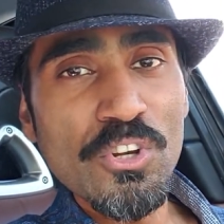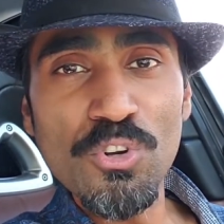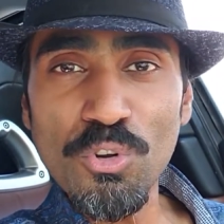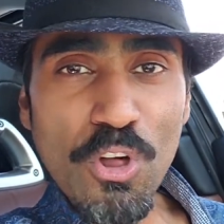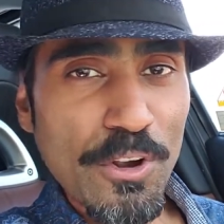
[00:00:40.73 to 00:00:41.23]

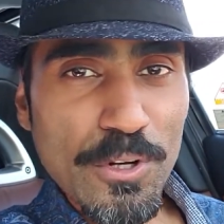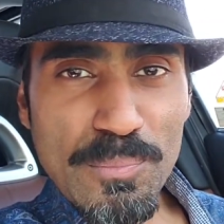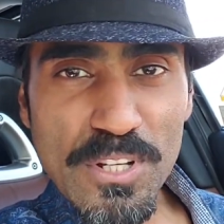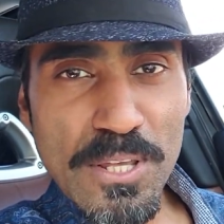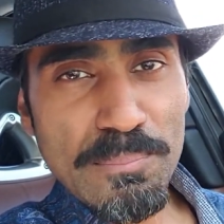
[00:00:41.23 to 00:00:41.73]
No longer
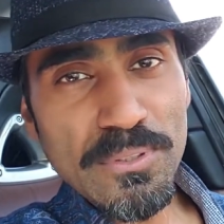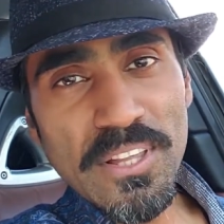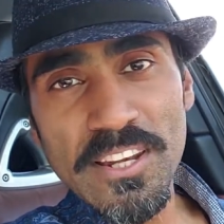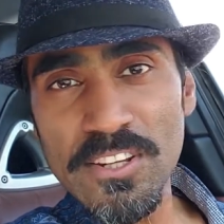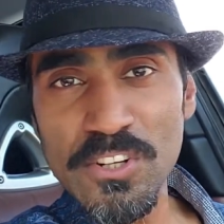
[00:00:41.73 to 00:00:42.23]

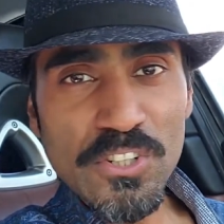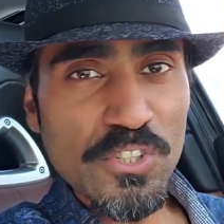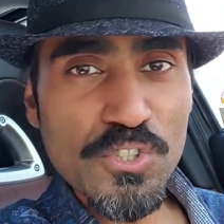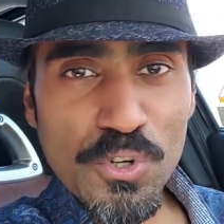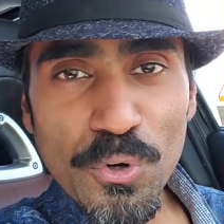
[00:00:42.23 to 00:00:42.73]
manipulated or
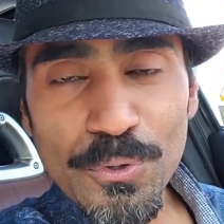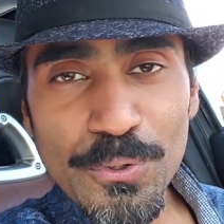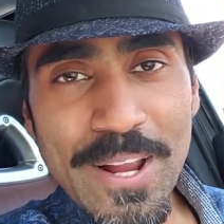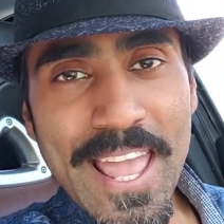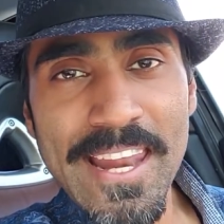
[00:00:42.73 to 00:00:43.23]
controlled
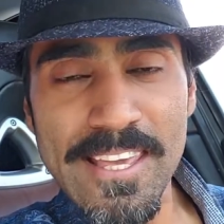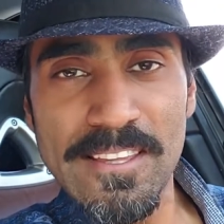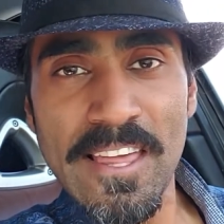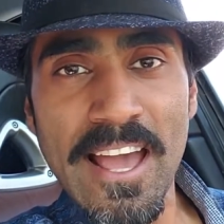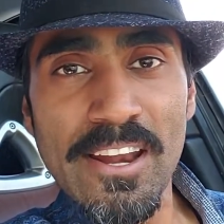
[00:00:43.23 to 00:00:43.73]
or any
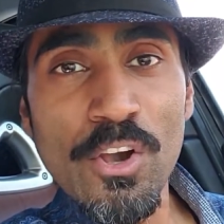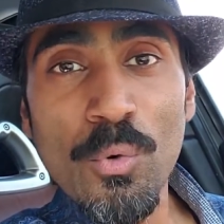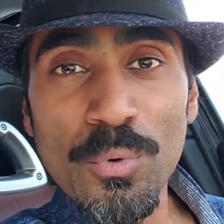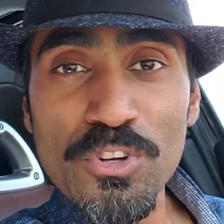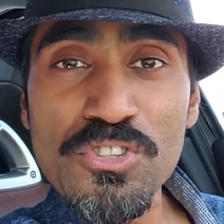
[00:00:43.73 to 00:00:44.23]
of that.
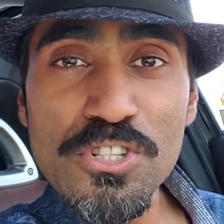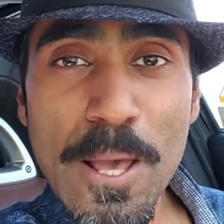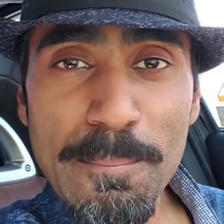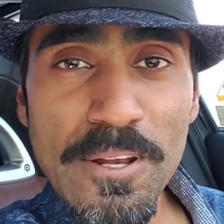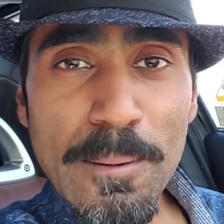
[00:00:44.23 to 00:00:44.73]
We are
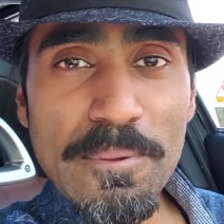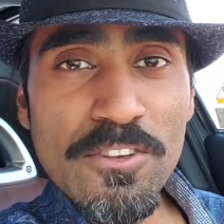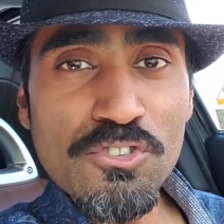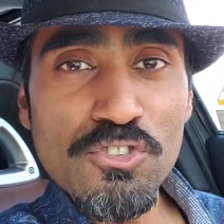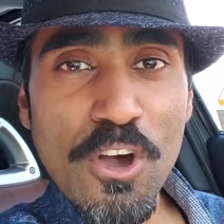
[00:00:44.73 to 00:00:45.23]
stepping up
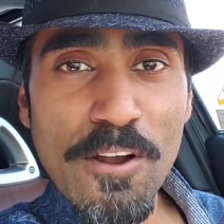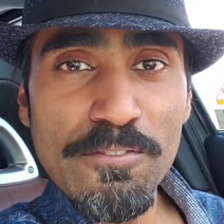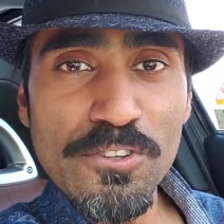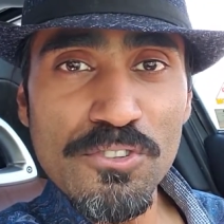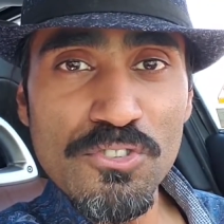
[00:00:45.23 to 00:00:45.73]
as
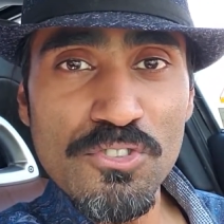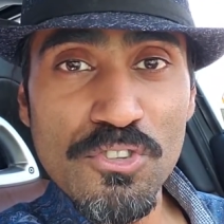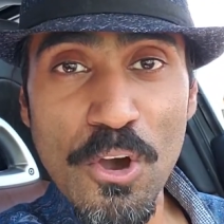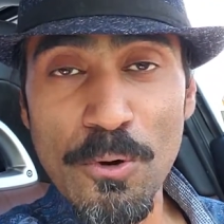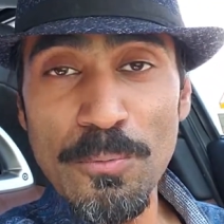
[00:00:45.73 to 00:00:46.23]
sovereigns.
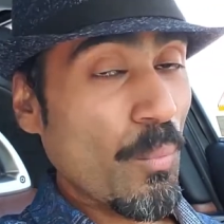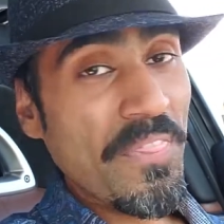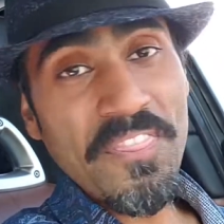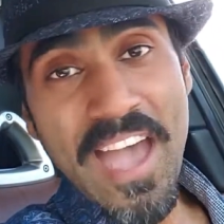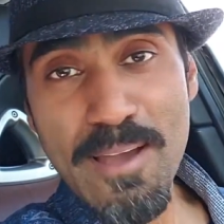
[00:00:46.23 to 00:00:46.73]
So,
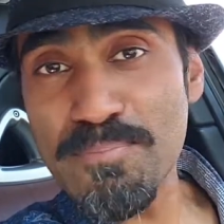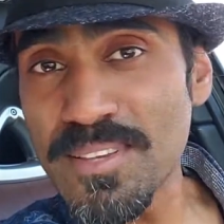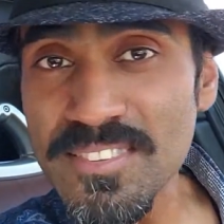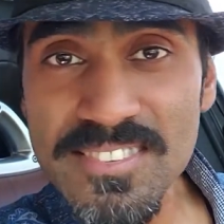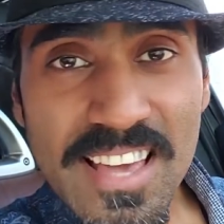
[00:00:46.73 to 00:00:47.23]
with that
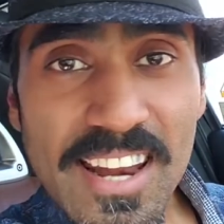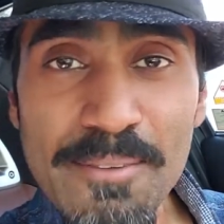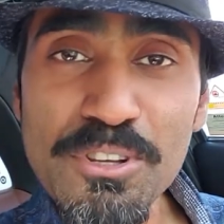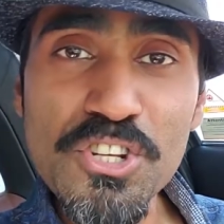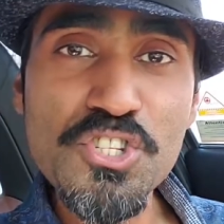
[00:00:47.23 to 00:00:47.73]
being said,
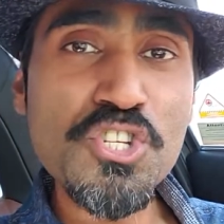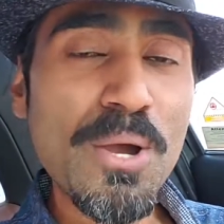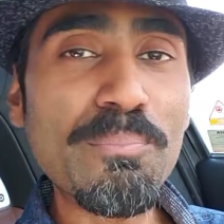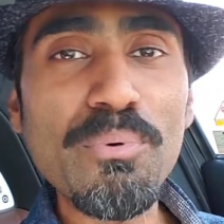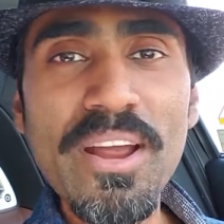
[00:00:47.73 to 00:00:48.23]
I'm going to
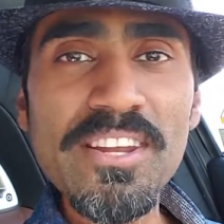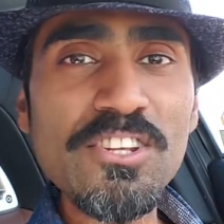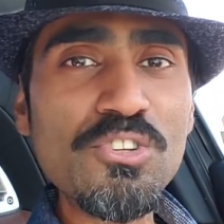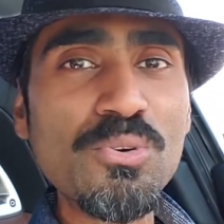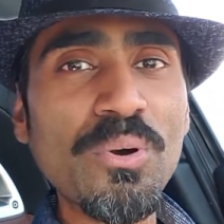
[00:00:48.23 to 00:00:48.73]
jump right
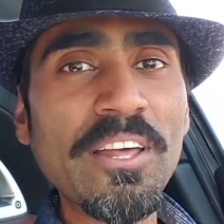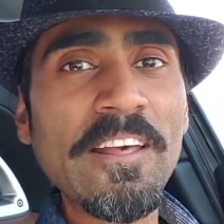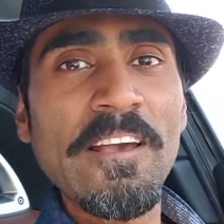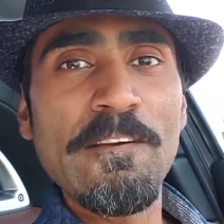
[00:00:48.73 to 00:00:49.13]
into it.